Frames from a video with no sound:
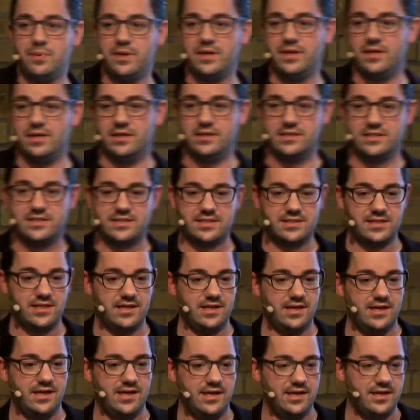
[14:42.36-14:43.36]
is
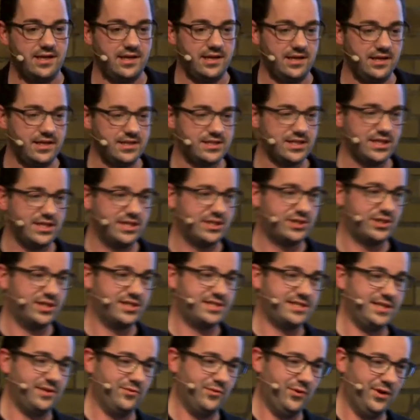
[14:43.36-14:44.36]
an
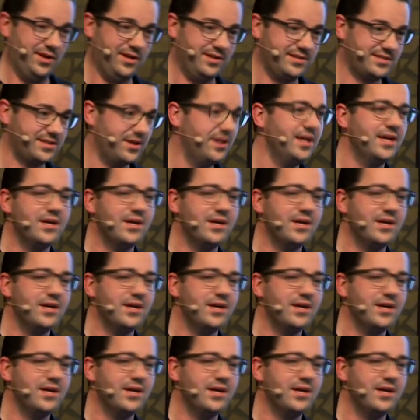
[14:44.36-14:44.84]
interesting one. So